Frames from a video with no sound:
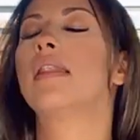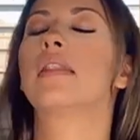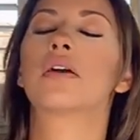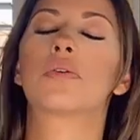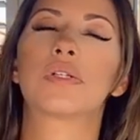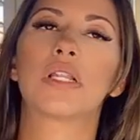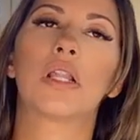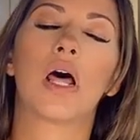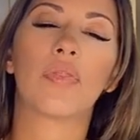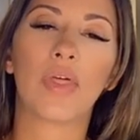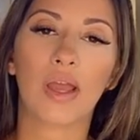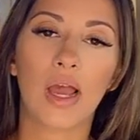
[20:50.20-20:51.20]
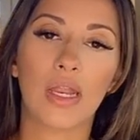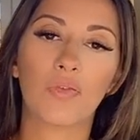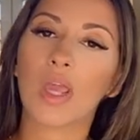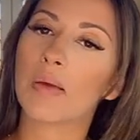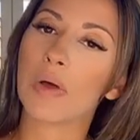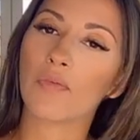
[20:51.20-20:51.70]
there was a lot that kind of
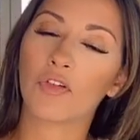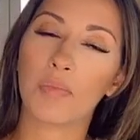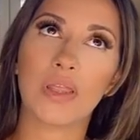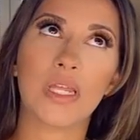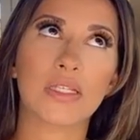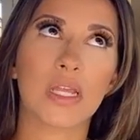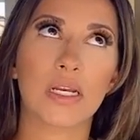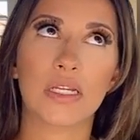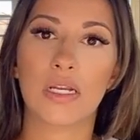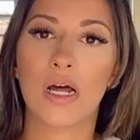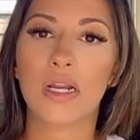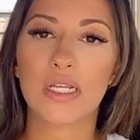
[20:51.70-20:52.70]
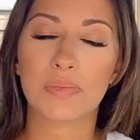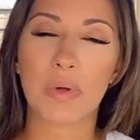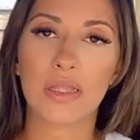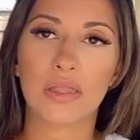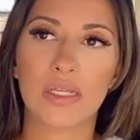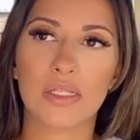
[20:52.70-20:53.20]
came up for me, things that I did not
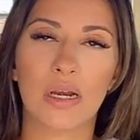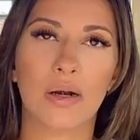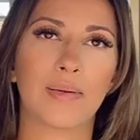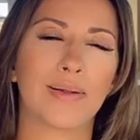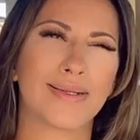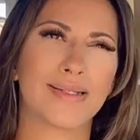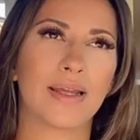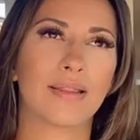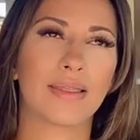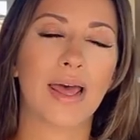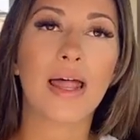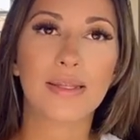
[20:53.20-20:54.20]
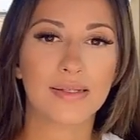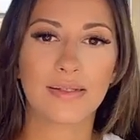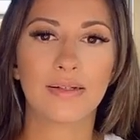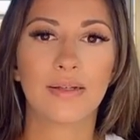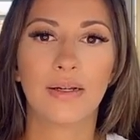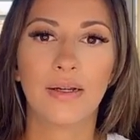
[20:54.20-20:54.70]
expect, things that I was like,
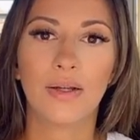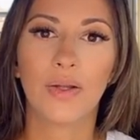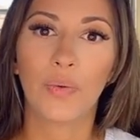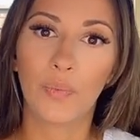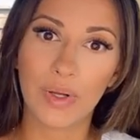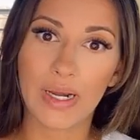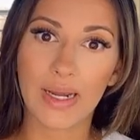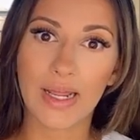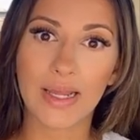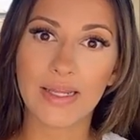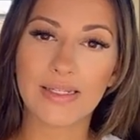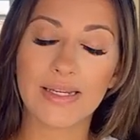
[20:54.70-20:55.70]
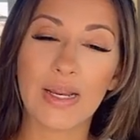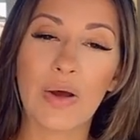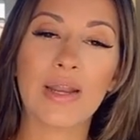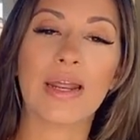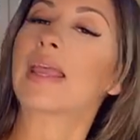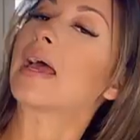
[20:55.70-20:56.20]
that's what it is, you know.
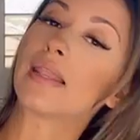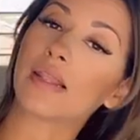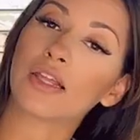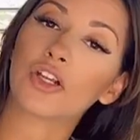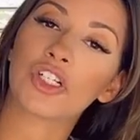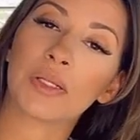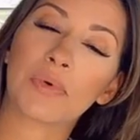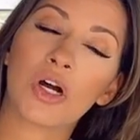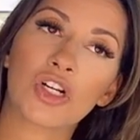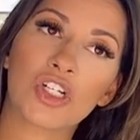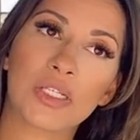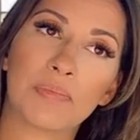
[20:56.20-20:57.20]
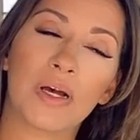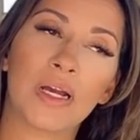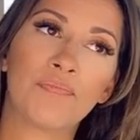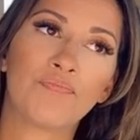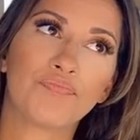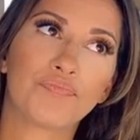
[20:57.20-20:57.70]
And again, like your subconscious
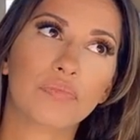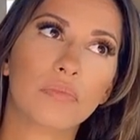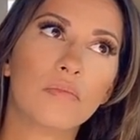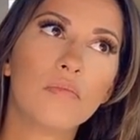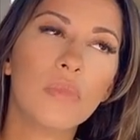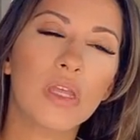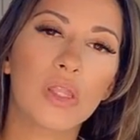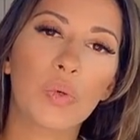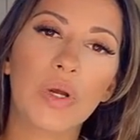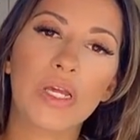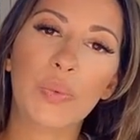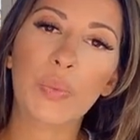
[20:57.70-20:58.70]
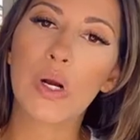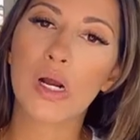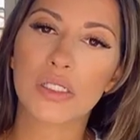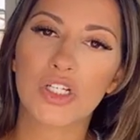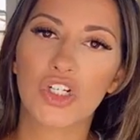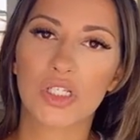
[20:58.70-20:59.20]
mind, the way it
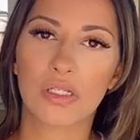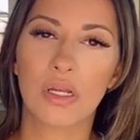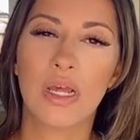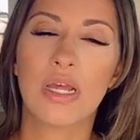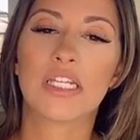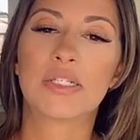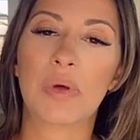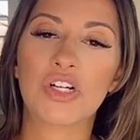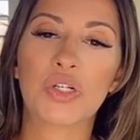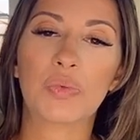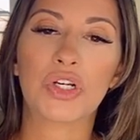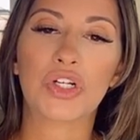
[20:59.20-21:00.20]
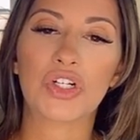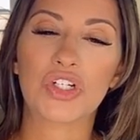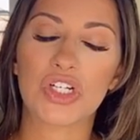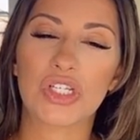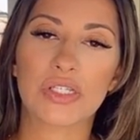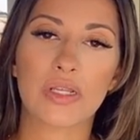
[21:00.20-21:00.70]
works, it just, especially when you're
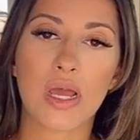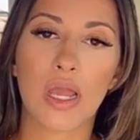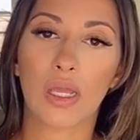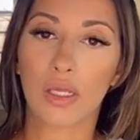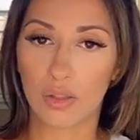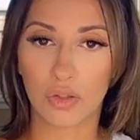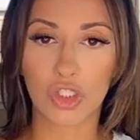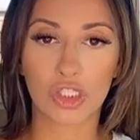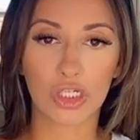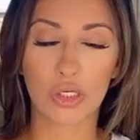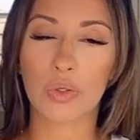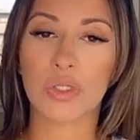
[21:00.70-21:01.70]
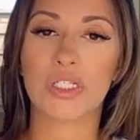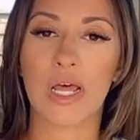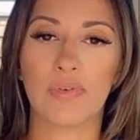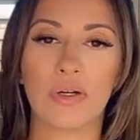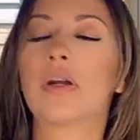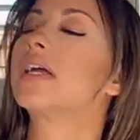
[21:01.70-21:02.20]
just like 0 to
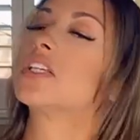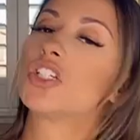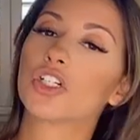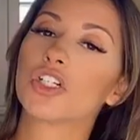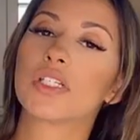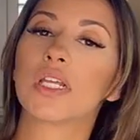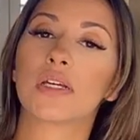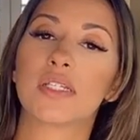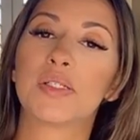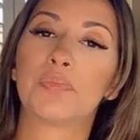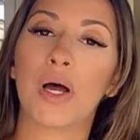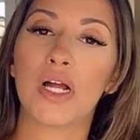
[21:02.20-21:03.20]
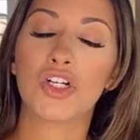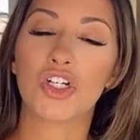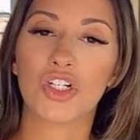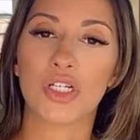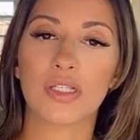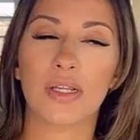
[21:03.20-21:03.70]
7, right? You're just like a sponge. You're
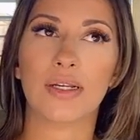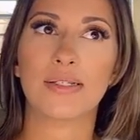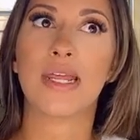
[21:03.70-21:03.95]
just like